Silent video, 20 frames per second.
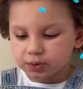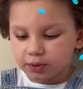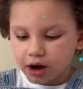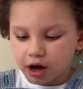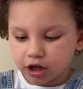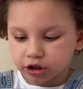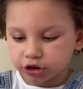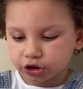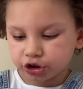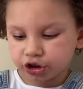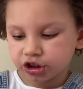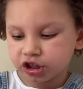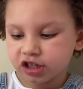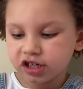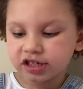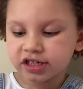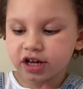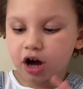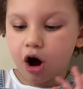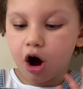what?
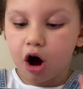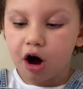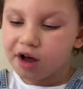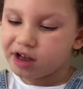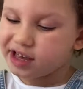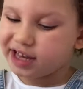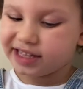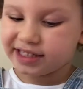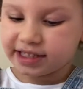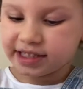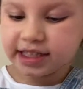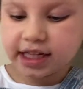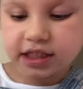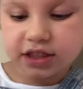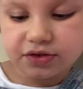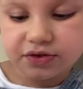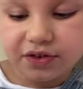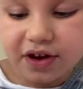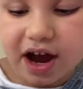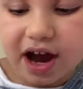She's all
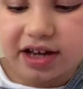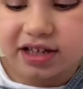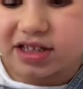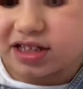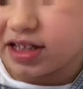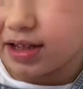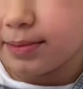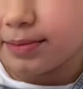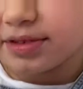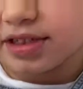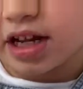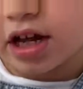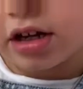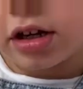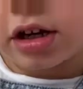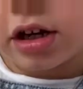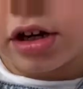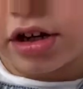accessorized. Let me tell you her